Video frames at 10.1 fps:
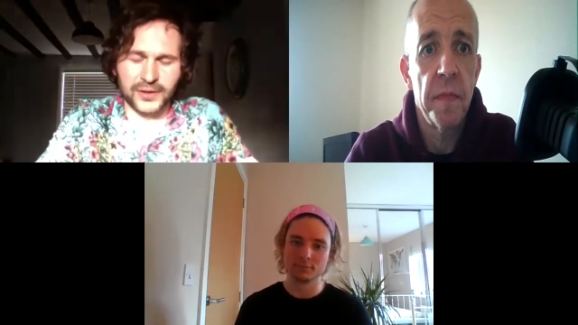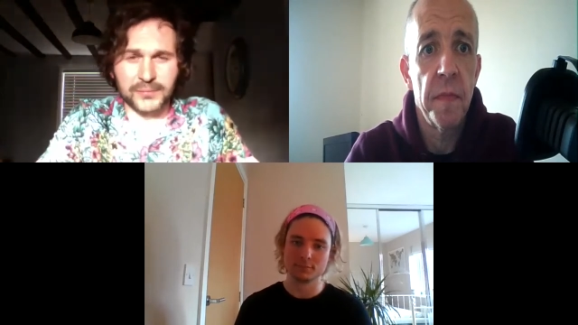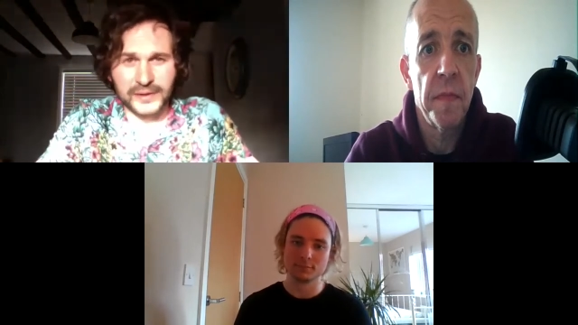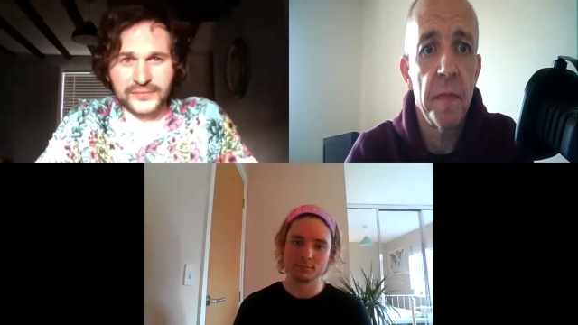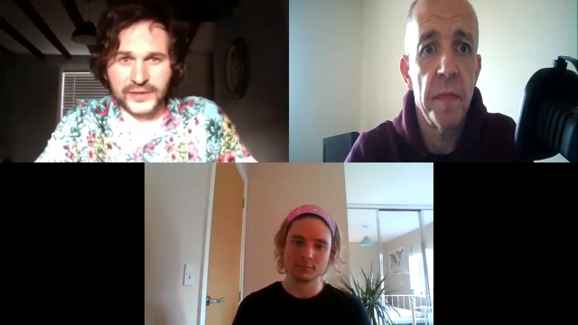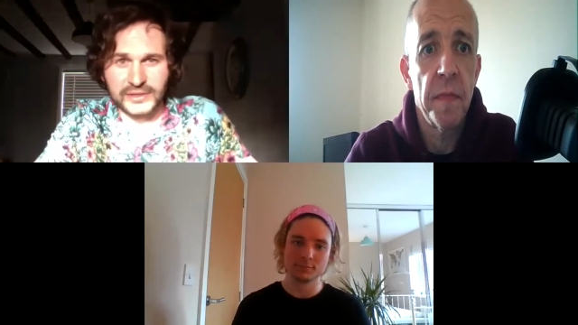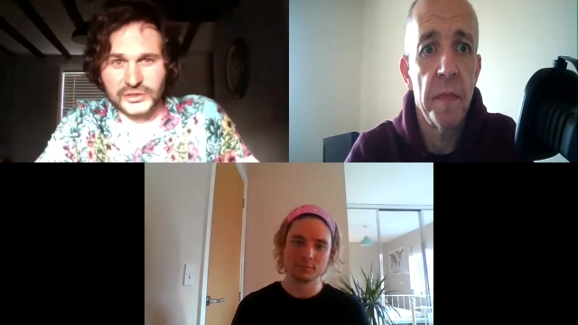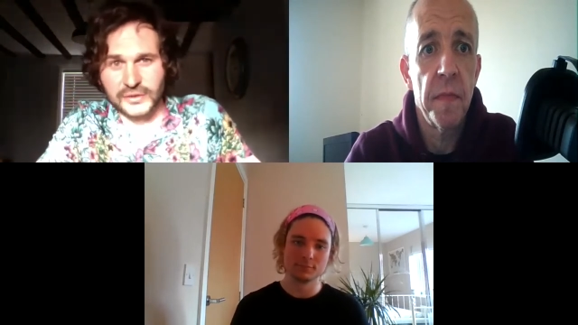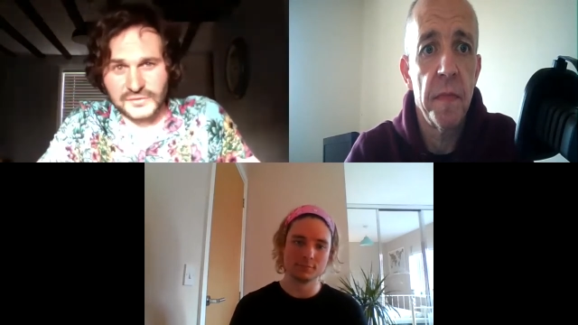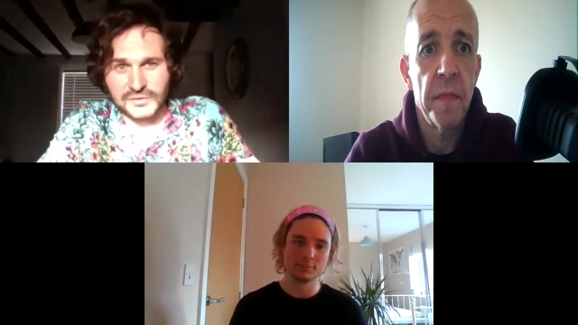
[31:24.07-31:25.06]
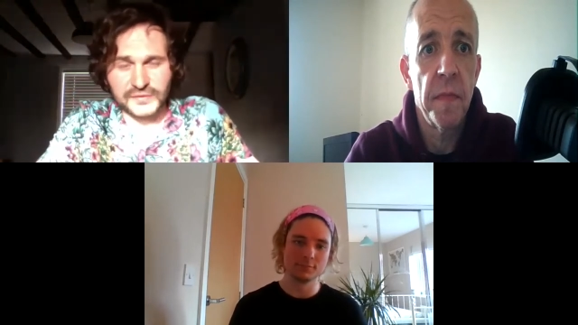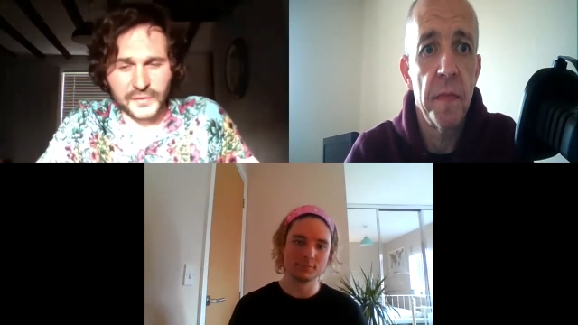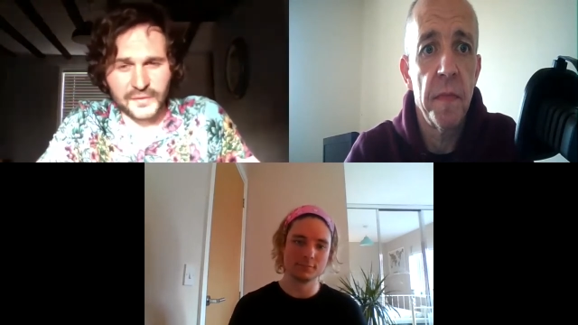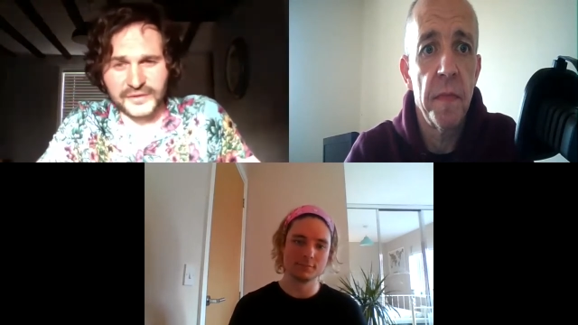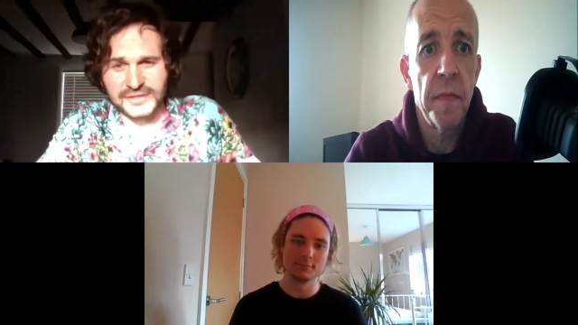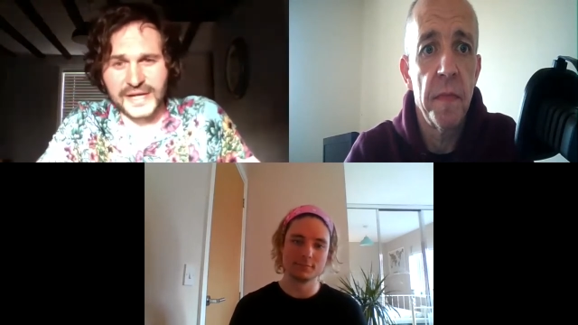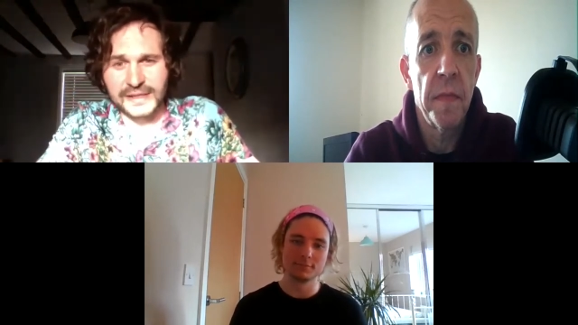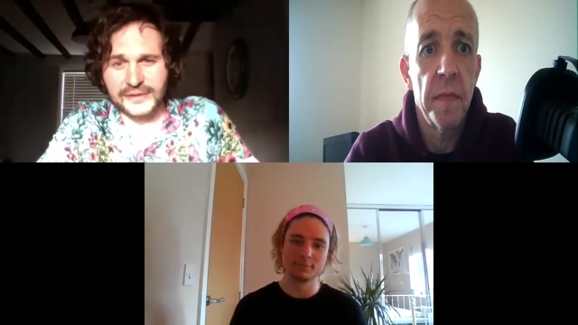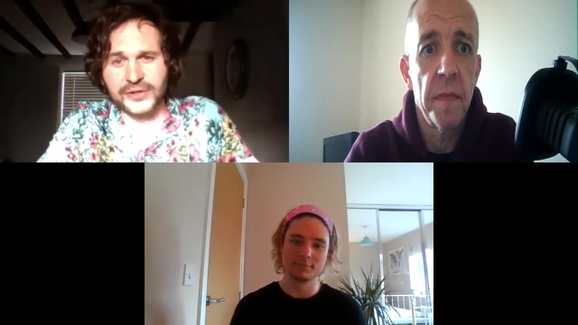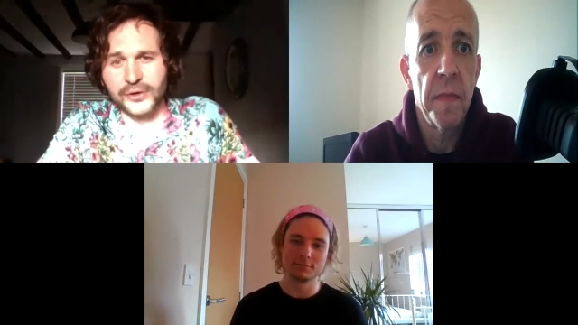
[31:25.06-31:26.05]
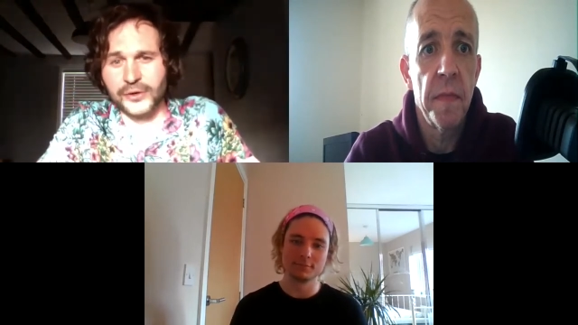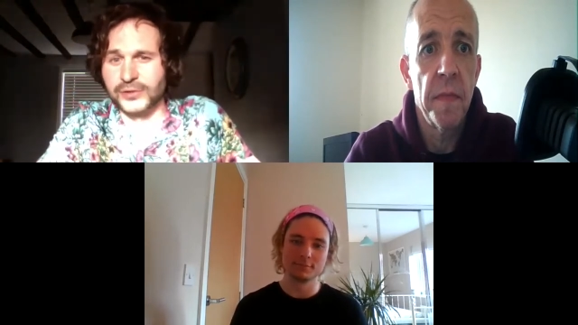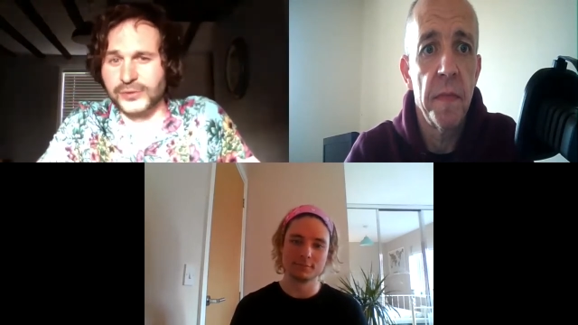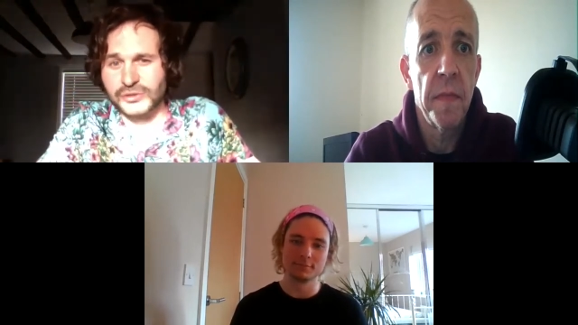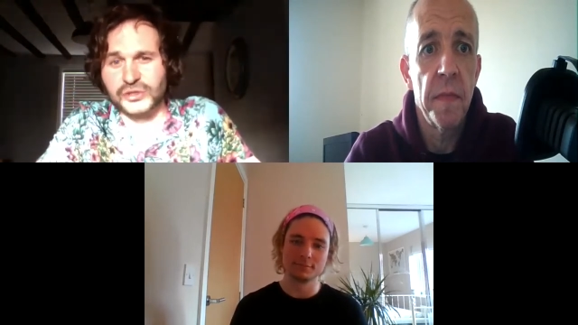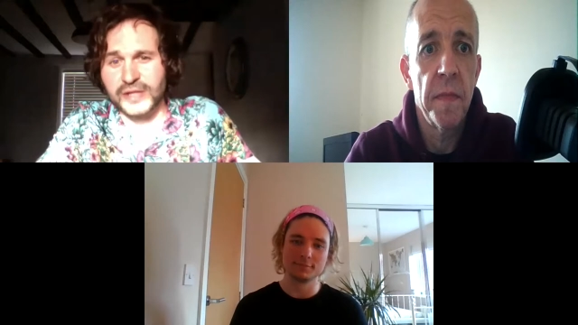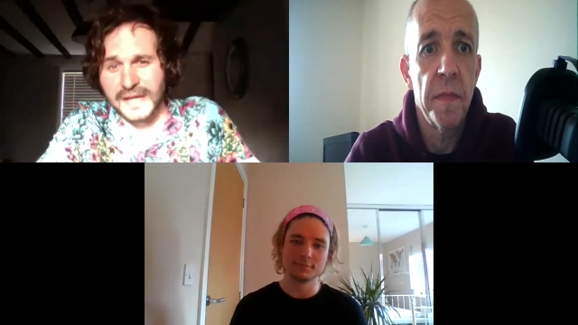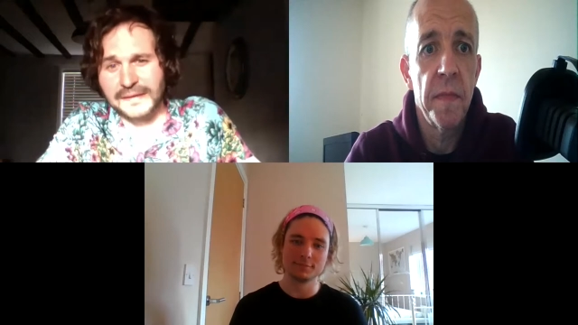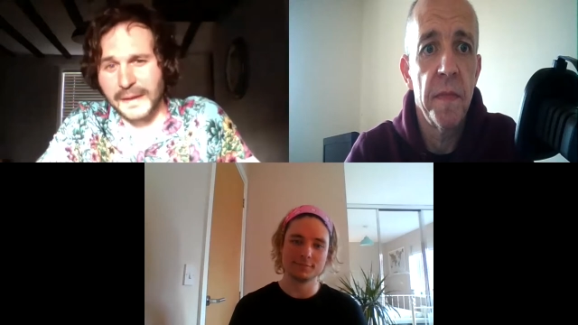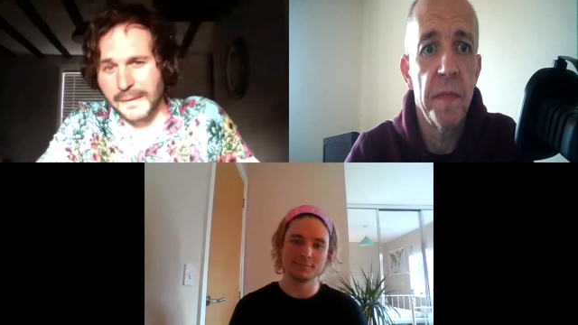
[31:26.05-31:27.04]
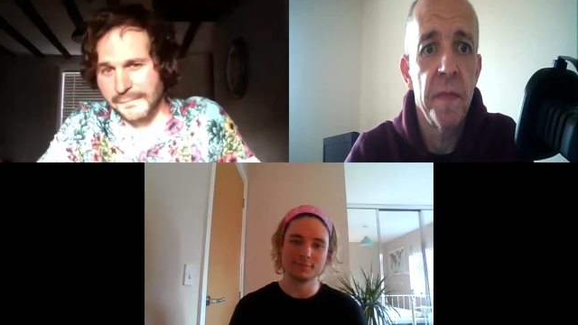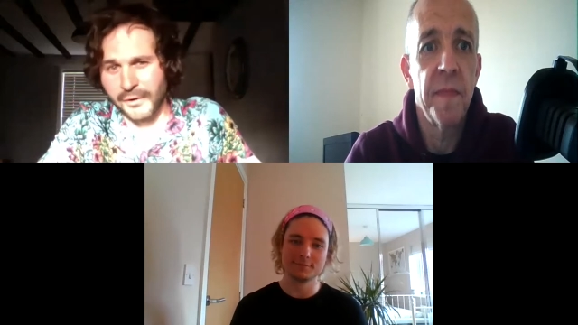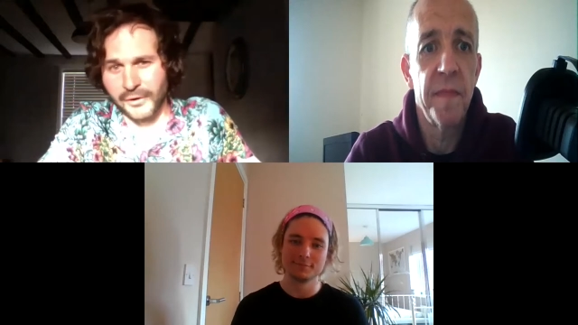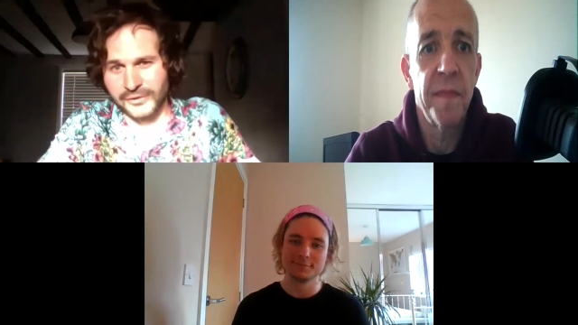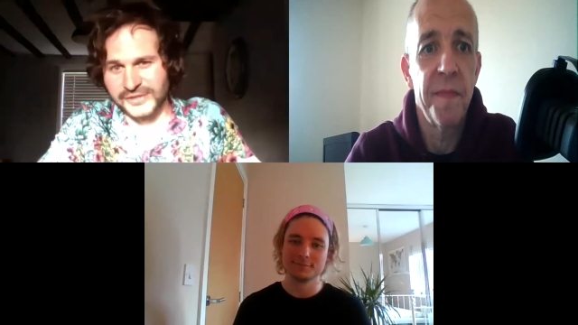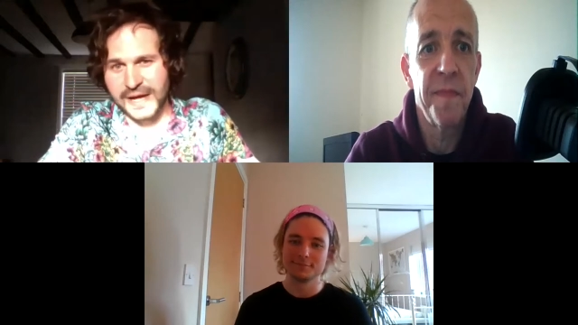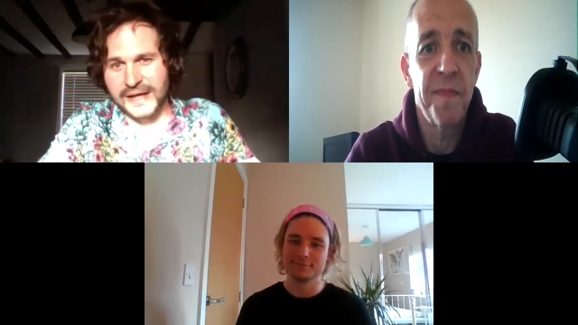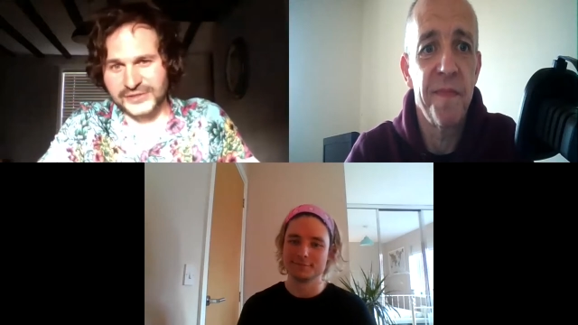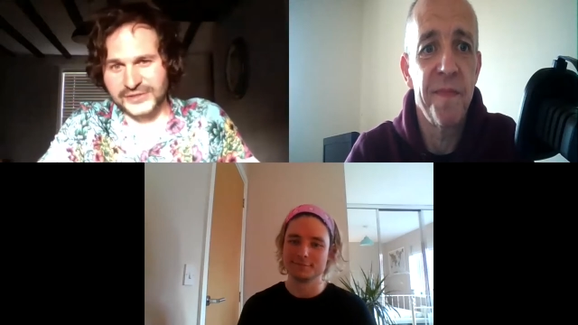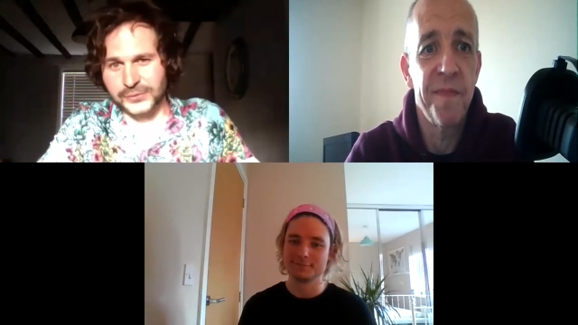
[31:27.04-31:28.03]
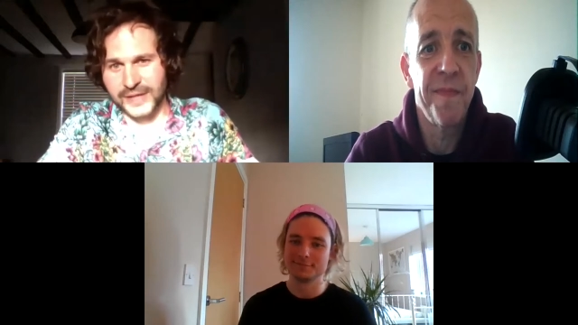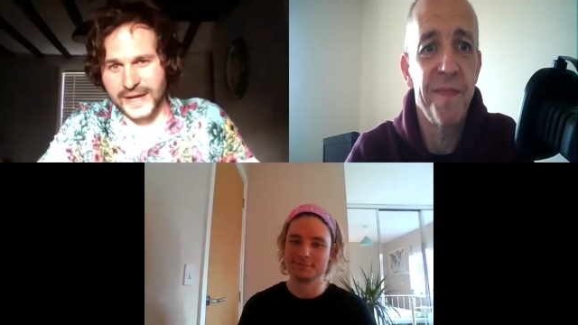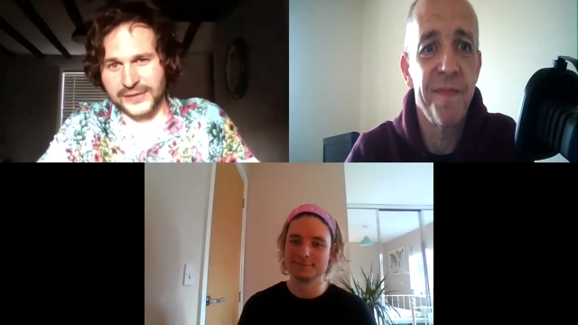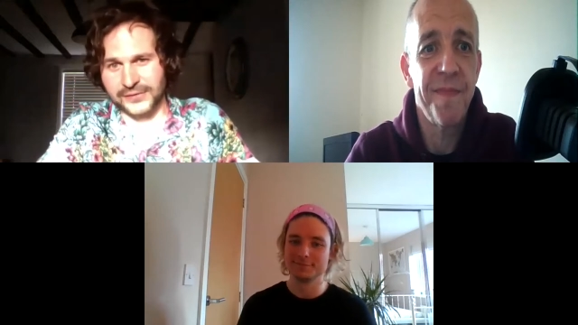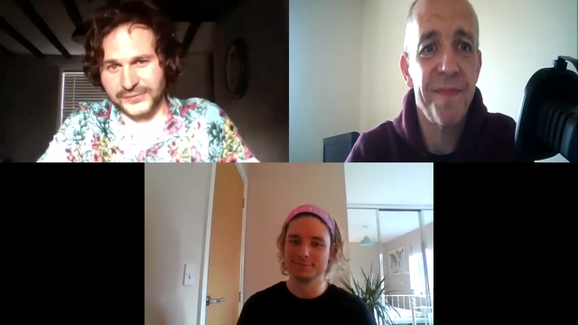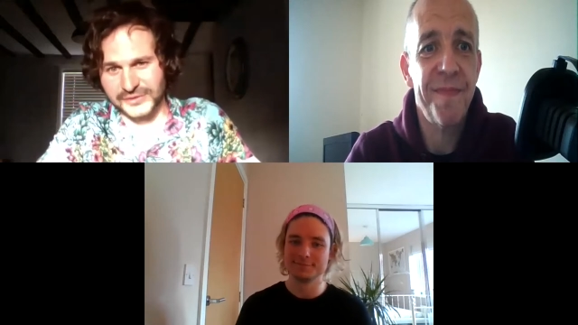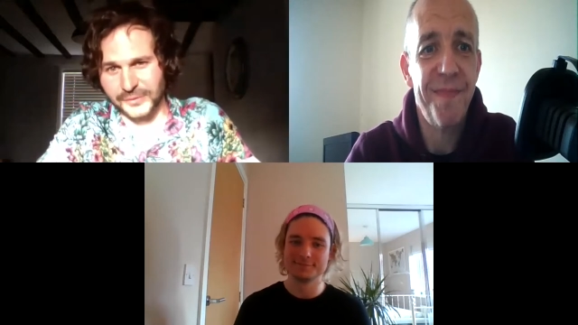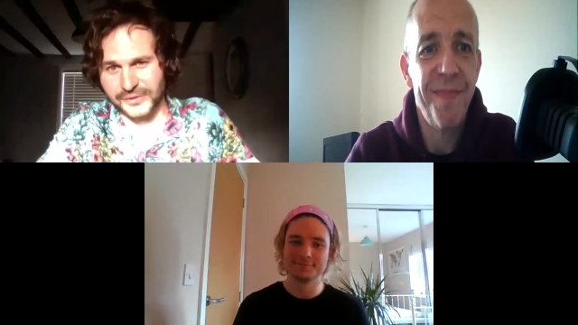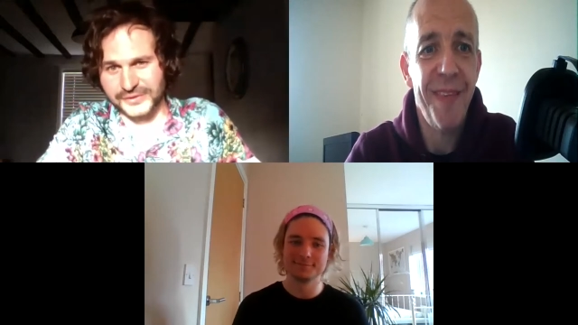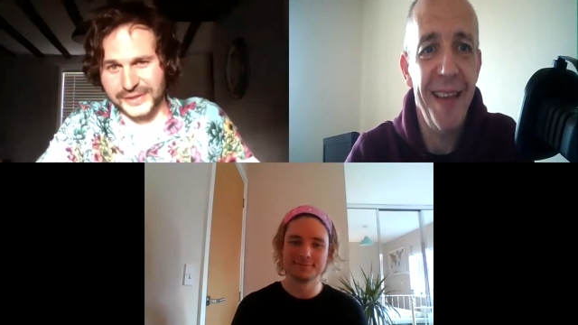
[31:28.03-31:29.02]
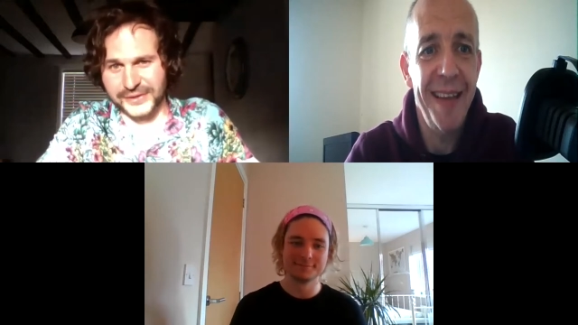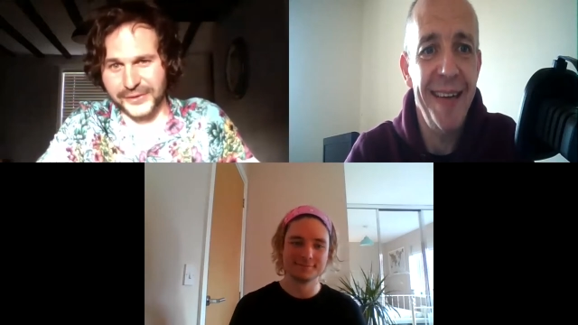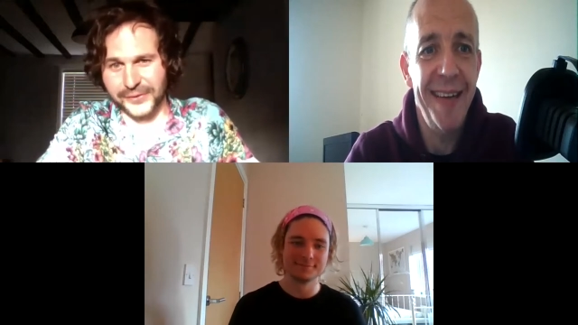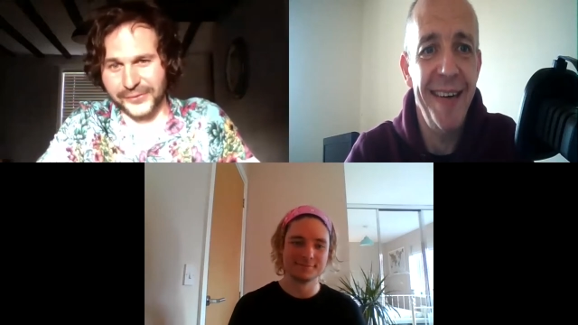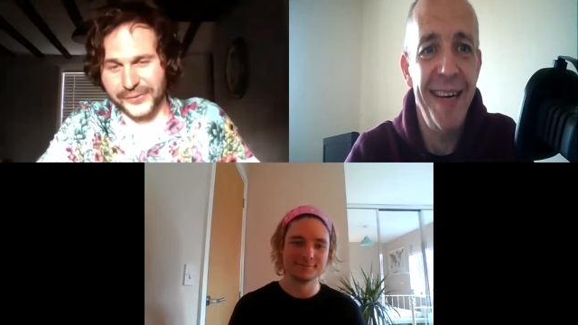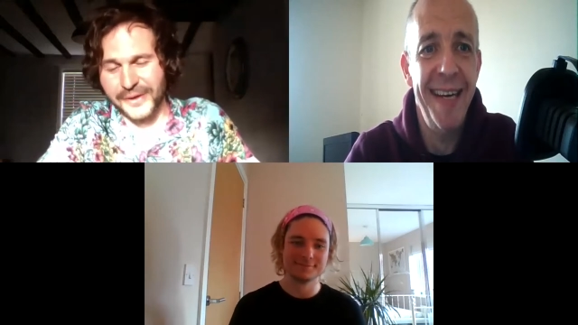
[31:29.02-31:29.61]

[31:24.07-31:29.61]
Speaker 1: I believe that you should, if you have the sight of goal, you should hit that ball as hard as you can towards that goal.